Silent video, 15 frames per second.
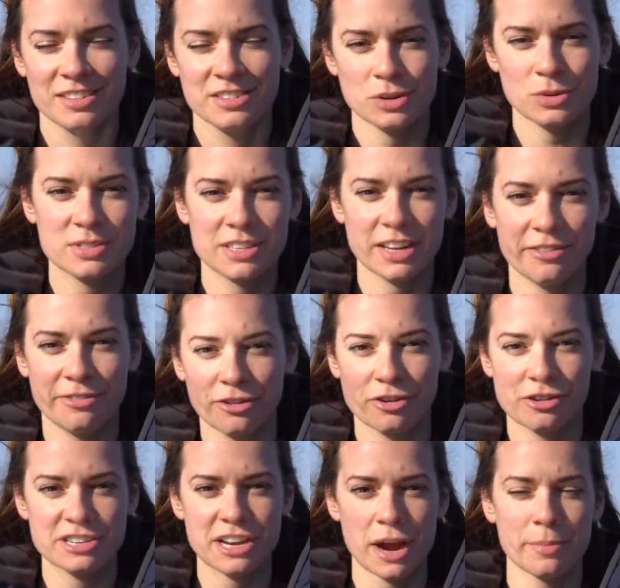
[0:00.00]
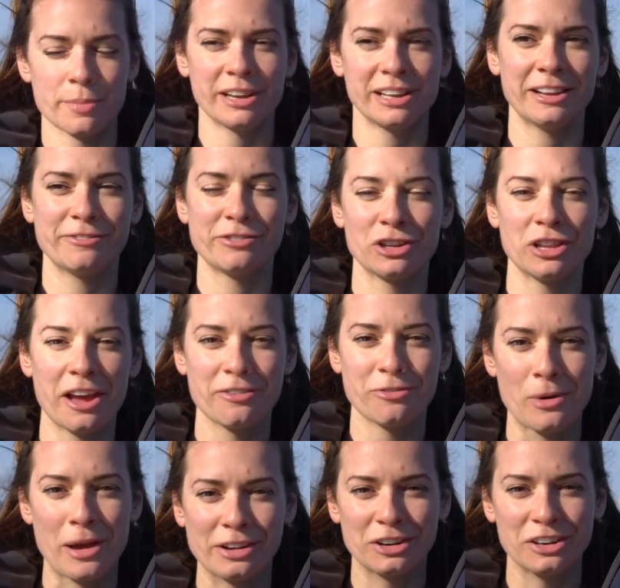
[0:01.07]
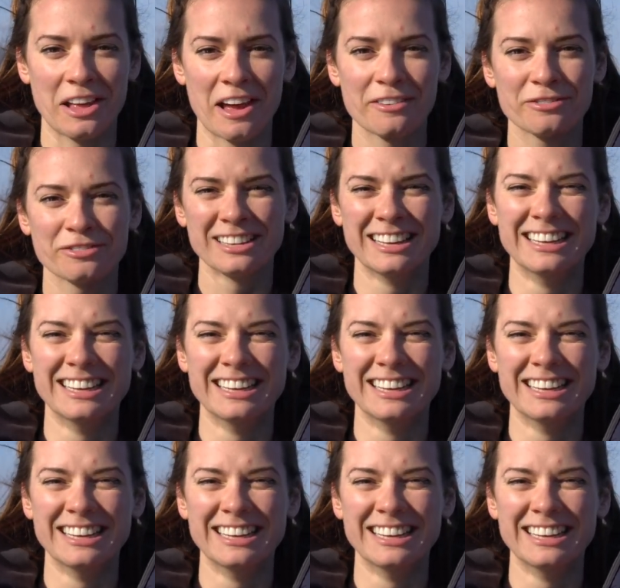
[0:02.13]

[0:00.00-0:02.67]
don't save for retirement, live your life while you're alive.